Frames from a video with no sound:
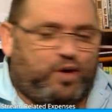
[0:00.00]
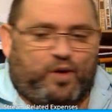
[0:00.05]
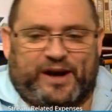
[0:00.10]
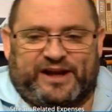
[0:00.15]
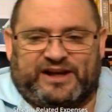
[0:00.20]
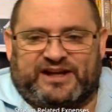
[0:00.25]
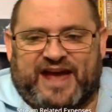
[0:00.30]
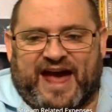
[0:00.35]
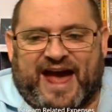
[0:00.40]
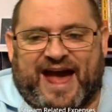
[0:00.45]

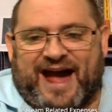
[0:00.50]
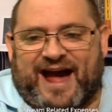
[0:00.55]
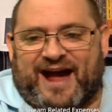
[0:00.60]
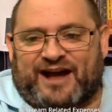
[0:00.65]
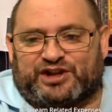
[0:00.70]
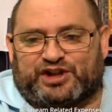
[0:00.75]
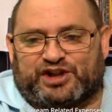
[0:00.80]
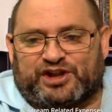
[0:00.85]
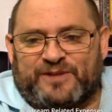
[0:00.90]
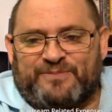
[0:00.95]

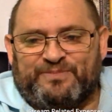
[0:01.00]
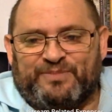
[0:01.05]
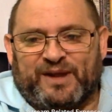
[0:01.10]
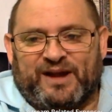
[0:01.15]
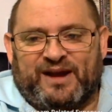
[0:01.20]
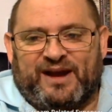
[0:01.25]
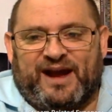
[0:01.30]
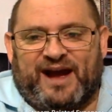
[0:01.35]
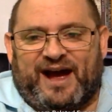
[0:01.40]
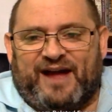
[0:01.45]
Cash.
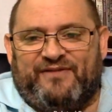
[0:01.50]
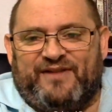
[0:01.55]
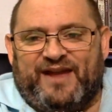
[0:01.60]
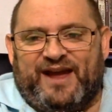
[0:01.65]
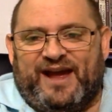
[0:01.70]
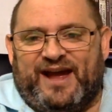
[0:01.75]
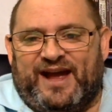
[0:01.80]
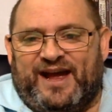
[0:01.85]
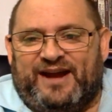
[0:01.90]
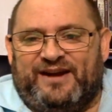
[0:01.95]
And
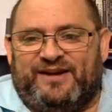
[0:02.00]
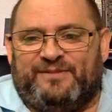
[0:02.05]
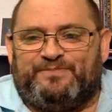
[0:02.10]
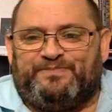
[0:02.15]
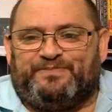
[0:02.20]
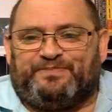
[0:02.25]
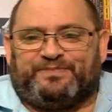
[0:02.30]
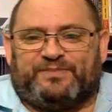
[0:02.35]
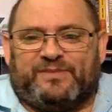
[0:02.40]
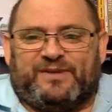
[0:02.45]
then,
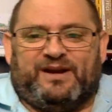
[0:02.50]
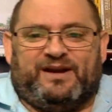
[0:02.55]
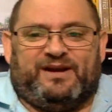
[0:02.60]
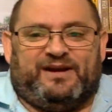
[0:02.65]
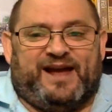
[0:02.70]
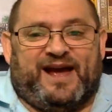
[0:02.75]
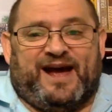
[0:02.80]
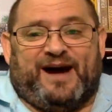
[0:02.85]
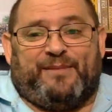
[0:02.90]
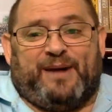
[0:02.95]

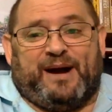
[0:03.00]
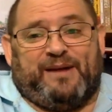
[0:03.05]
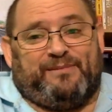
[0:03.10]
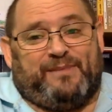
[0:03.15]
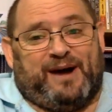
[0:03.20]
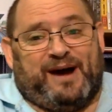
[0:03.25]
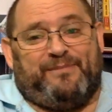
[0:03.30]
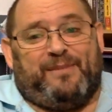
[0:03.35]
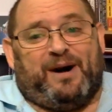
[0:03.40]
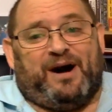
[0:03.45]
yeah,
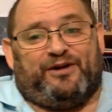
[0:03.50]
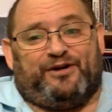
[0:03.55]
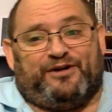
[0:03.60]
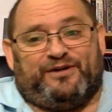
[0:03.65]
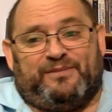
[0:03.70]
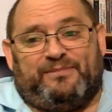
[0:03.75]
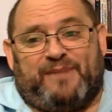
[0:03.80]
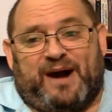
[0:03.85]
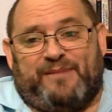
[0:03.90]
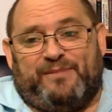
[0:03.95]
my
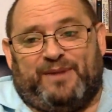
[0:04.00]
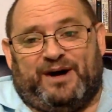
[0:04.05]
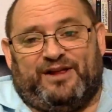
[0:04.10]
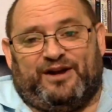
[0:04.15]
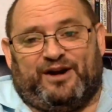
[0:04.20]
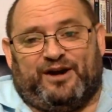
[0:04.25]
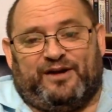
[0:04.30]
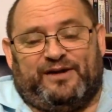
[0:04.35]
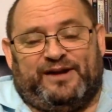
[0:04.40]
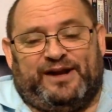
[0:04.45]

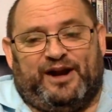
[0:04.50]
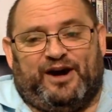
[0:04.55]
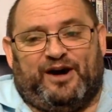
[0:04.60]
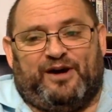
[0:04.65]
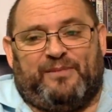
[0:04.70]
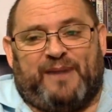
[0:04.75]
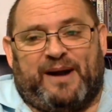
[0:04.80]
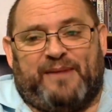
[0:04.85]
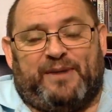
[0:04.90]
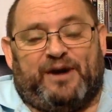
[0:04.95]
mother, you
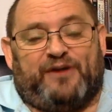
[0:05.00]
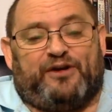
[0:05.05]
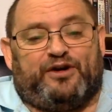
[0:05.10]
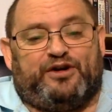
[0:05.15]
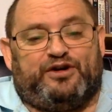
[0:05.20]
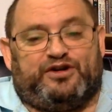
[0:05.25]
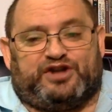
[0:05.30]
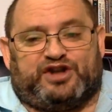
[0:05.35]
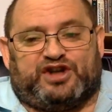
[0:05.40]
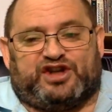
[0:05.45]
know, my mother
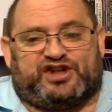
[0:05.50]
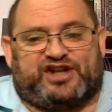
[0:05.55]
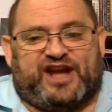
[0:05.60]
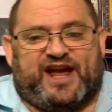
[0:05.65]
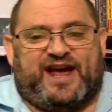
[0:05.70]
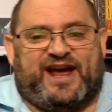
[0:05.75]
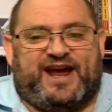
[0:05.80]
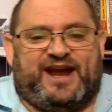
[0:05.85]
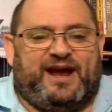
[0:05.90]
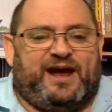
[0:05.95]
used to
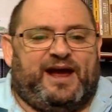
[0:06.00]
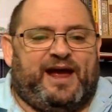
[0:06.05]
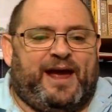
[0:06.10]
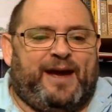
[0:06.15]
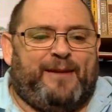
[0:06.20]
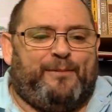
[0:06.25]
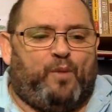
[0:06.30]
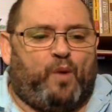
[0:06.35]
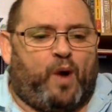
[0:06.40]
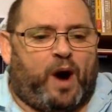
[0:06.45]
say
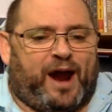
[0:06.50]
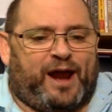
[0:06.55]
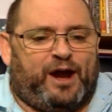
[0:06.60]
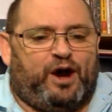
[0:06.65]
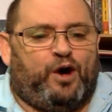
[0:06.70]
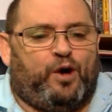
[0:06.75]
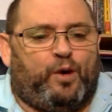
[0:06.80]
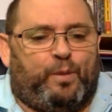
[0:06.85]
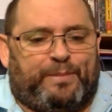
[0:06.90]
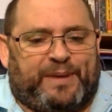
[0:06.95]

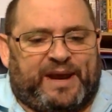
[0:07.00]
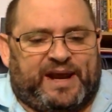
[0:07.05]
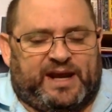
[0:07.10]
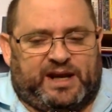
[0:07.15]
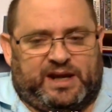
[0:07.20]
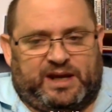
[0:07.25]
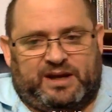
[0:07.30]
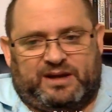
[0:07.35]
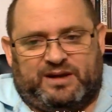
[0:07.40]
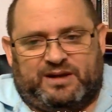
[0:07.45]

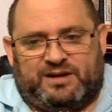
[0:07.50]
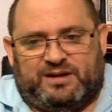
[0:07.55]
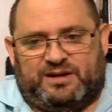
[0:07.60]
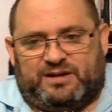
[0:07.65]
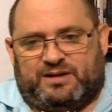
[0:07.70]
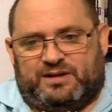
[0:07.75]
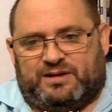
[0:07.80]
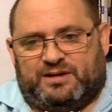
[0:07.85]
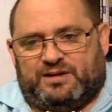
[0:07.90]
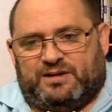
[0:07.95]
MYOB.
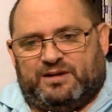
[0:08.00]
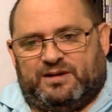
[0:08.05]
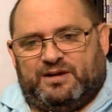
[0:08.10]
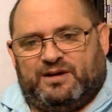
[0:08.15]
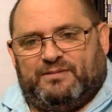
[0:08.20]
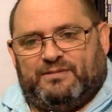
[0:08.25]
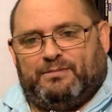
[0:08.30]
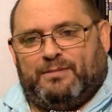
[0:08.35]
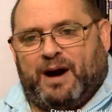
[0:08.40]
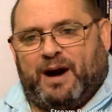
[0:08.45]

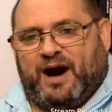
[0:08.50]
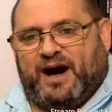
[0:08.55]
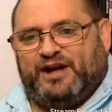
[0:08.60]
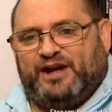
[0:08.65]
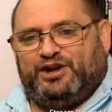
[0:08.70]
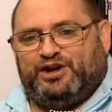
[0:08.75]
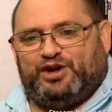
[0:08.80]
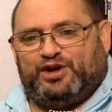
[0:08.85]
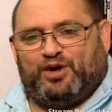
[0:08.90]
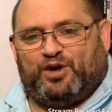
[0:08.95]

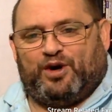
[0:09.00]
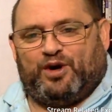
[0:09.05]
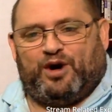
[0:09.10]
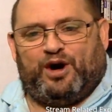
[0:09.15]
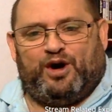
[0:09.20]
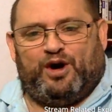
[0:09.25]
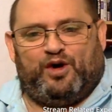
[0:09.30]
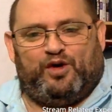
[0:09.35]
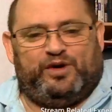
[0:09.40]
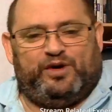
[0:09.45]
Mind your
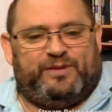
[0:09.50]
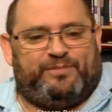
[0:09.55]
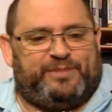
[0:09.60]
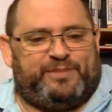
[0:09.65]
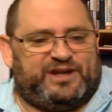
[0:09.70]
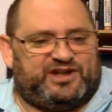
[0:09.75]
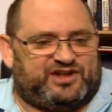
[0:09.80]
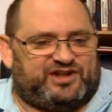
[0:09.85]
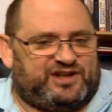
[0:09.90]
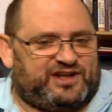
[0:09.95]
own
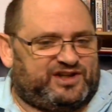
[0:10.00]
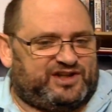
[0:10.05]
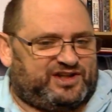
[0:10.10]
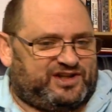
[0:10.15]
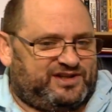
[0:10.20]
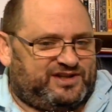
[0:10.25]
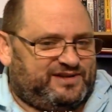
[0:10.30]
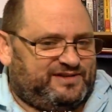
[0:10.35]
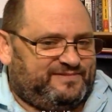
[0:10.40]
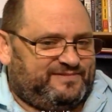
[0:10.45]

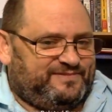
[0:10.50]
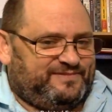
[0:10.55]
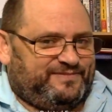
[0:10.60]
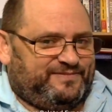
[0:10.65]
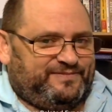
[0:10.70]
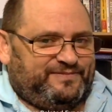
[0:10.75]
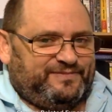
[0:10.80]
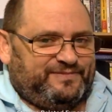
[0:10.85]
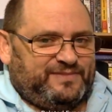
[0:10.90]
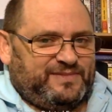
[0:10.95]
business.
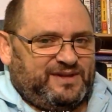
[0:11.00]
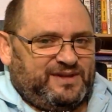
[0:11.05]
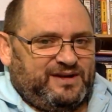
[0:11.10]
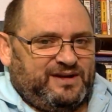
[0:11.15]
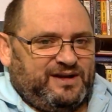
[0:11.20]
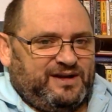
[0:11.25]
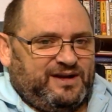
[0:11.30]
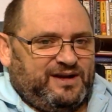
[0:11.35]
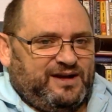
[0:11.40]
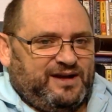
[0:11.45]

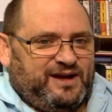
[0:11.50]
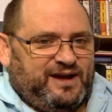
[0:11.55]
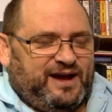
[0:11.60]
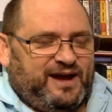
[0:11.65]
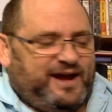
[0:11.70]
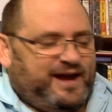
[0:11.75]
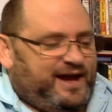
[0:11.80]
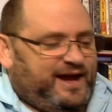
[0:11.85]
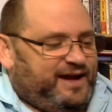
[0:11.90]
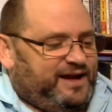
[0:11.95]

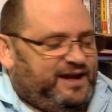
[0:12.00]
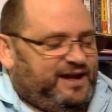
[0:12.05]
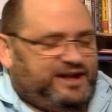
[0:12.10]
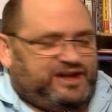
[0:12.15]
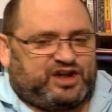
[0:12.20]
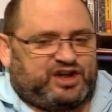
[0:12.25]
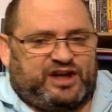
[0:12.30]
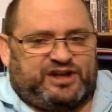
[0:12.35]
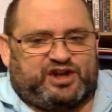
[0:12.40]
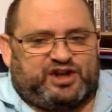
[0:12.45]
And
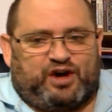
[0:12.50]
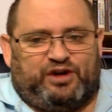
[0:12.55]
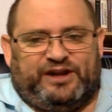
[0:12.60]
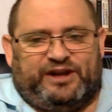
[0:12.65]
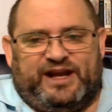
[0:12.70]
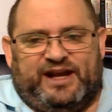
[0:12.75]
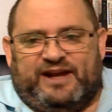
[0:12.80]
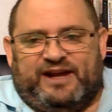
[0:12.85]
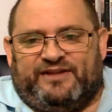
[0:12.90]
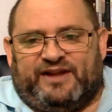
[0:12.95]
it's
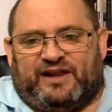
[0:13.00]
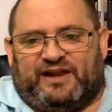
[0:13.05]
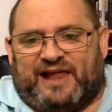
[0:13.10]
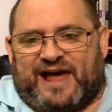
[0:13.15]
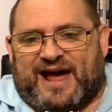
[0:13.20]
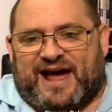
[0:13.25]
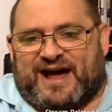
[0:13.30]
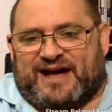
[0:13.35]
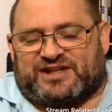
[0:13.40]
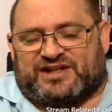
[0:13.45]
only in the
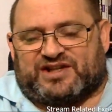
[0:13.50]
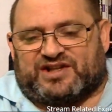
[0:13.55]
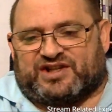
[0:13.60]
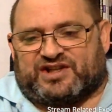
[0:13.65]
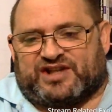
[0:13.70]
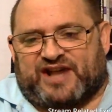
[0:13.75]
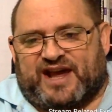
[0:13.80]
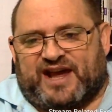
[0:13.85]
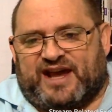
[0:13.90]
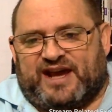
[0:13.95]
last,
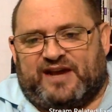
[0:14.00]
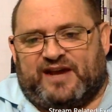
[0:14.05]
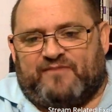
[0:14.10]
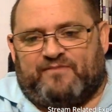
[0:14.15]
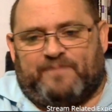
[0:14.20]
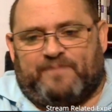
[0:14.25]
say,